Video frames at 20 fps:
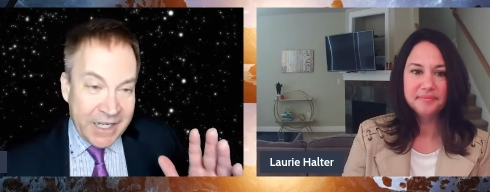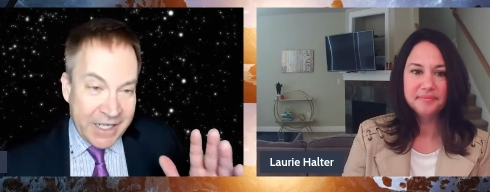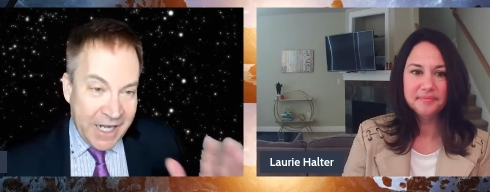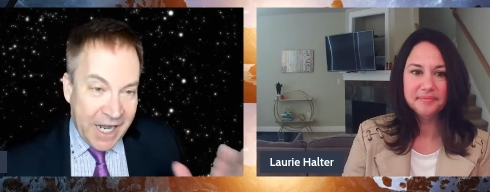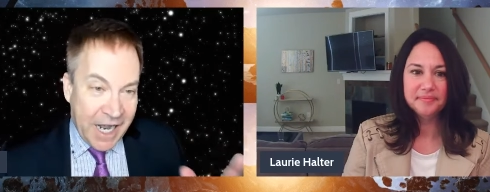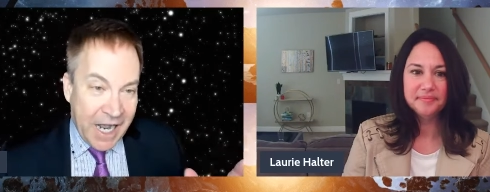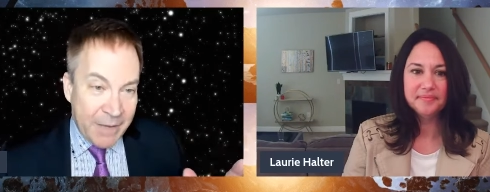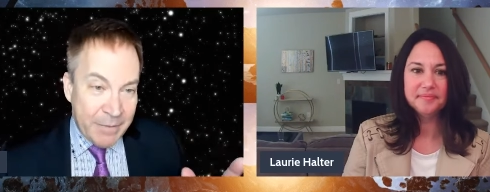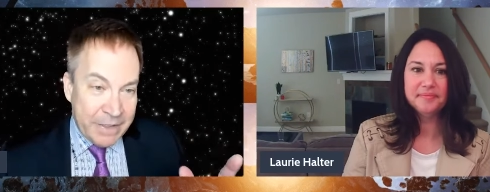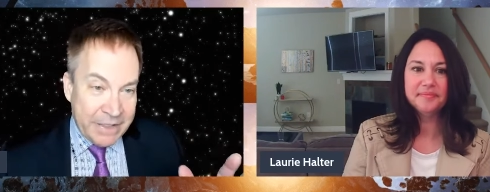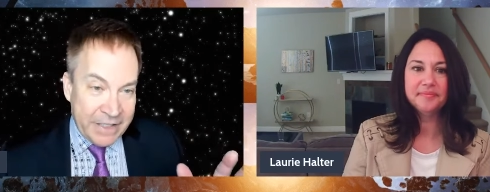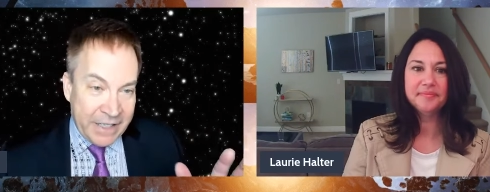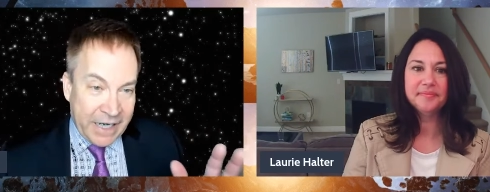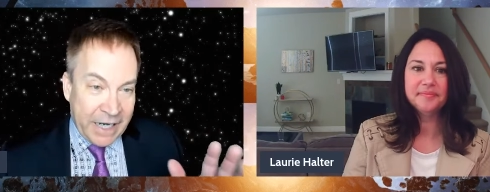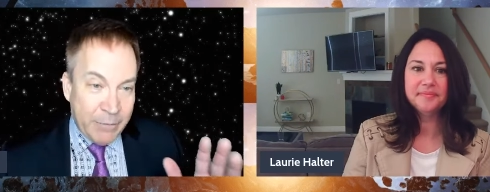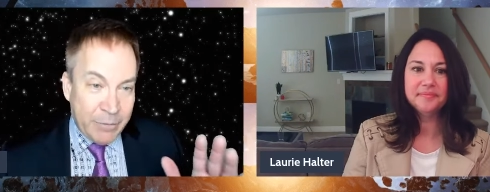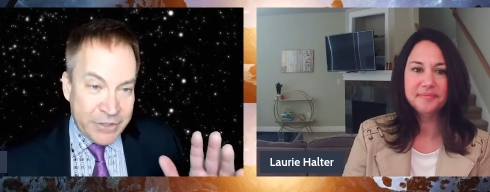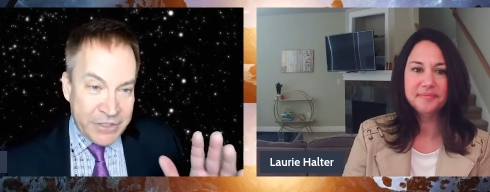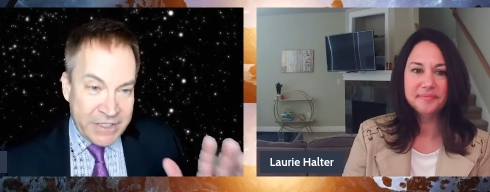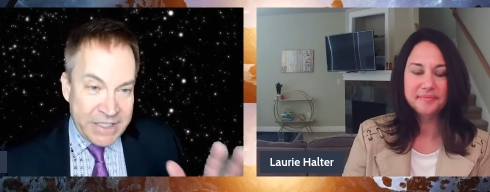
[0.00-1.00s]
Speaker 1: uncommon that
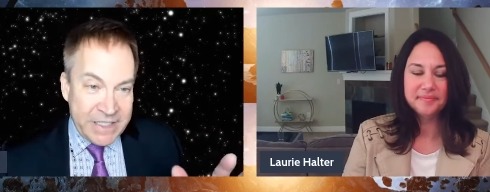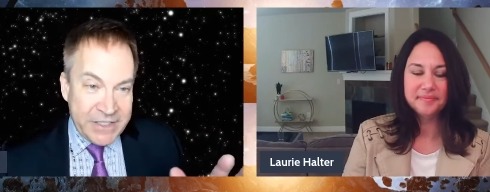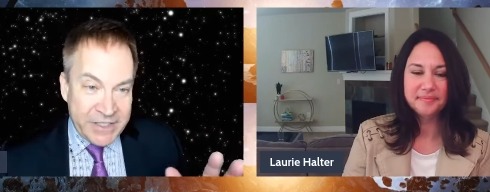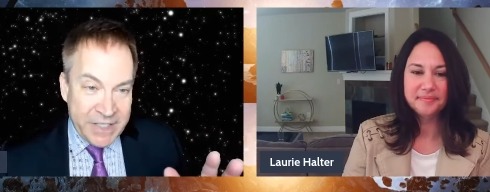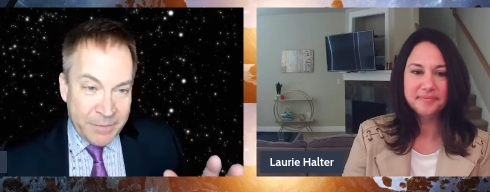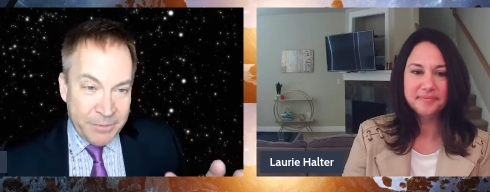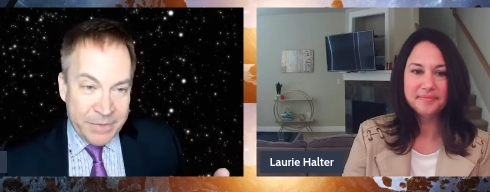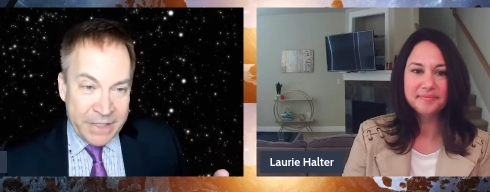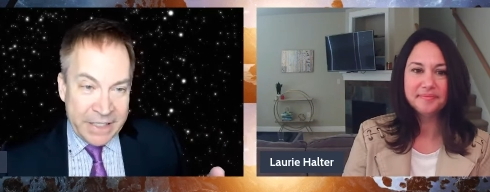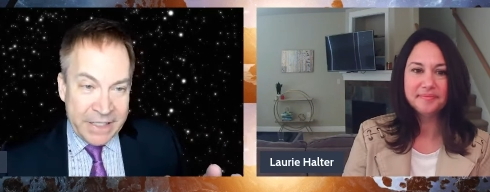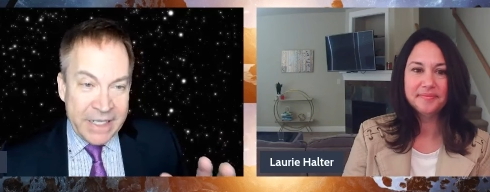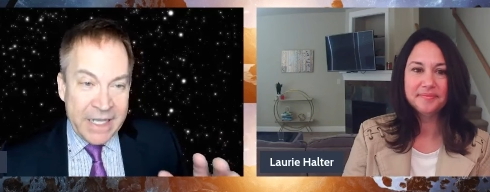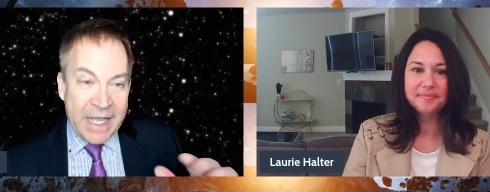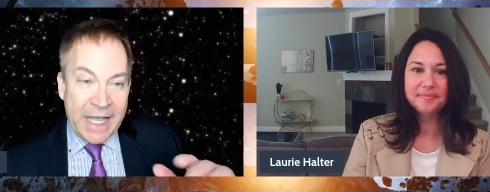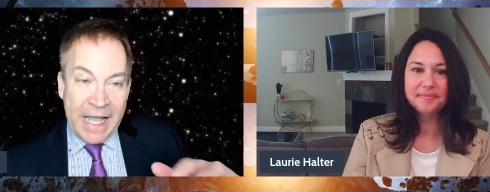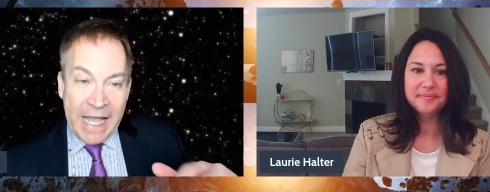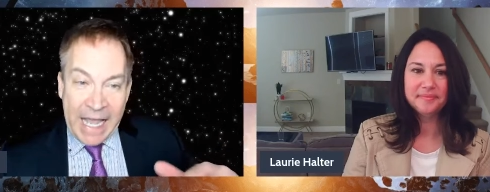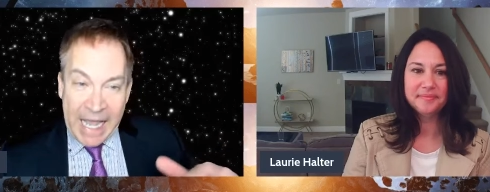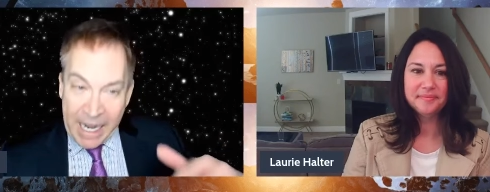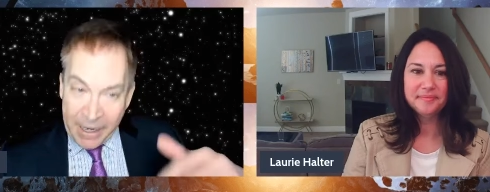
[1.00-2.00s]
I will see something
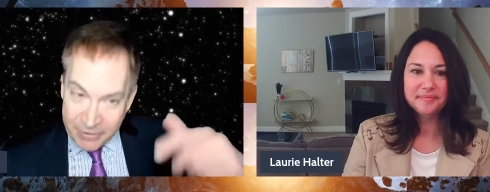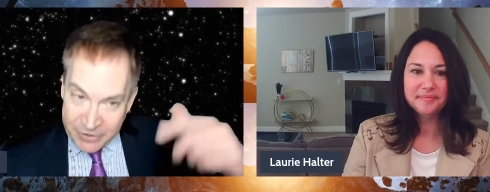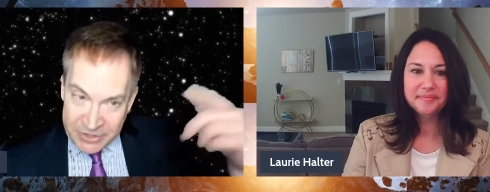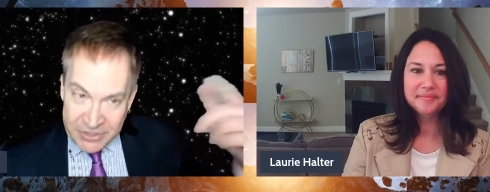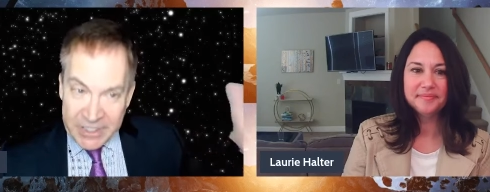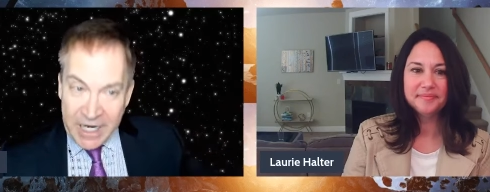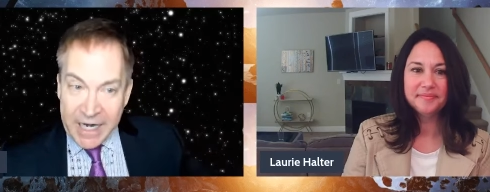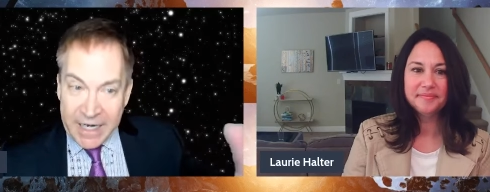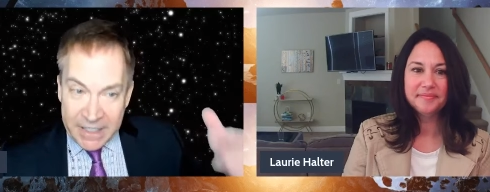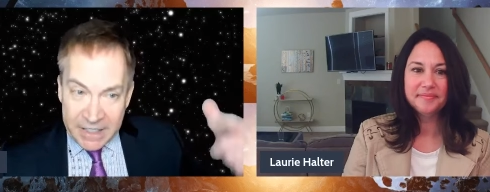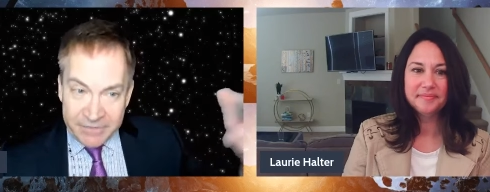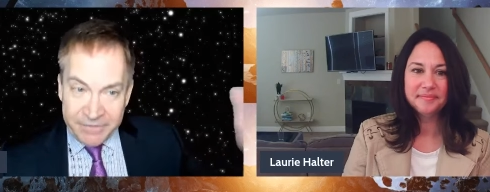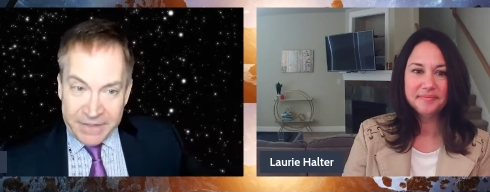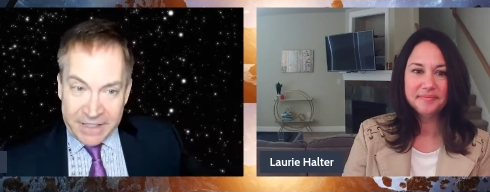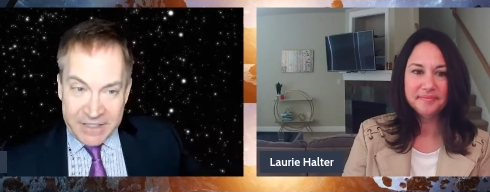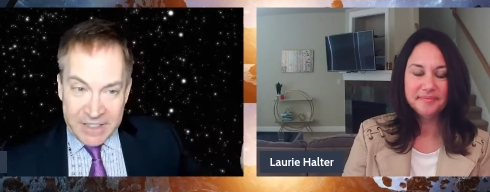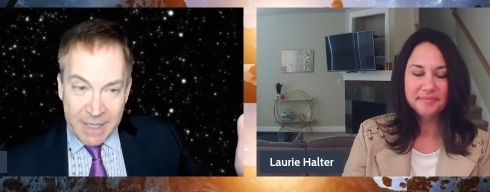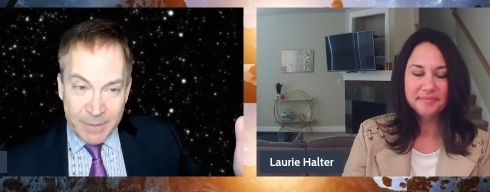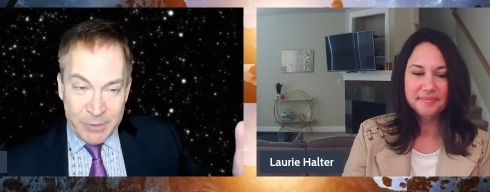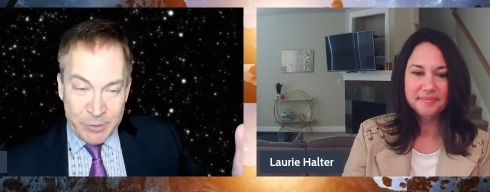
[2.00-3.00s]
outside of the
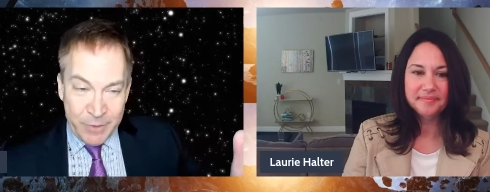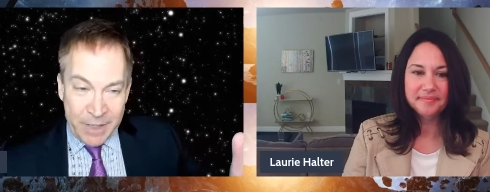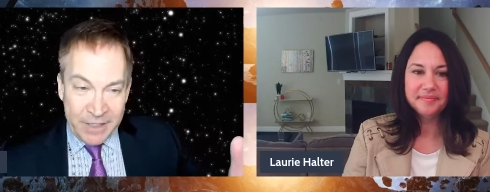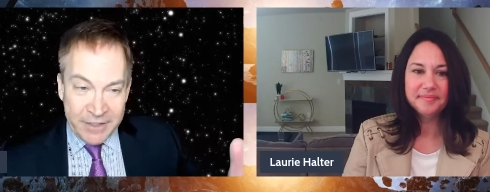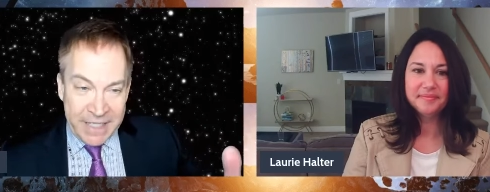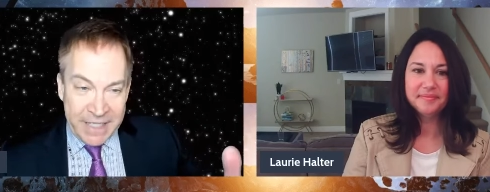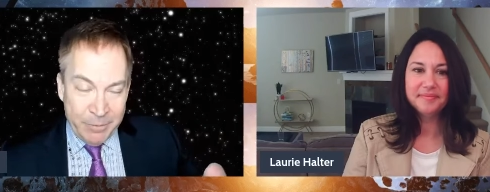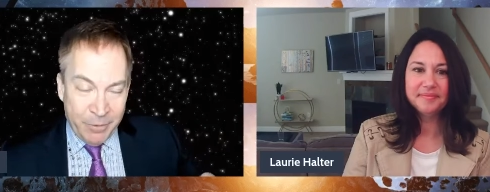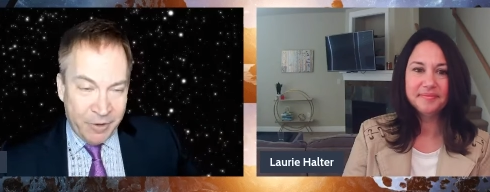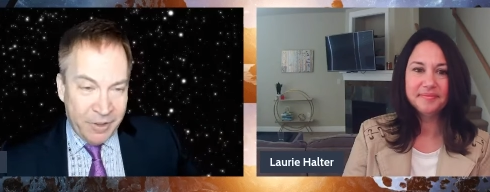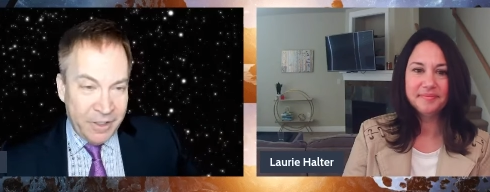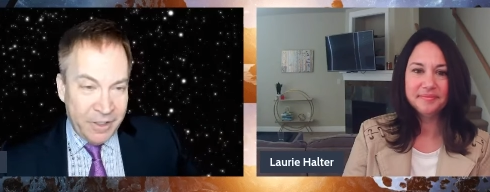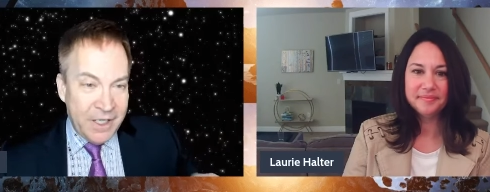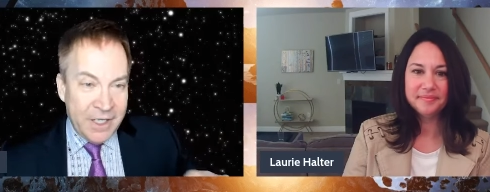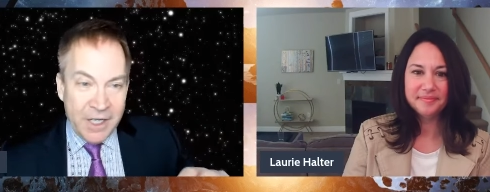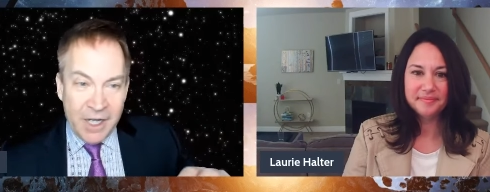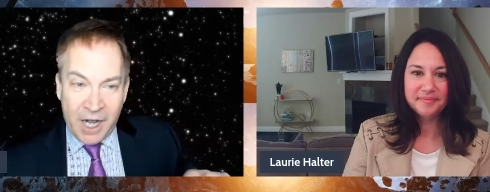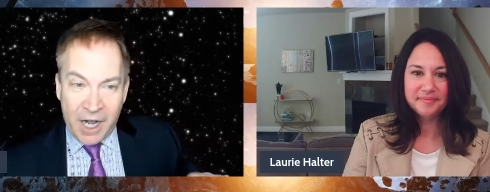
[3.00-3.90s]
fixed ops roundtable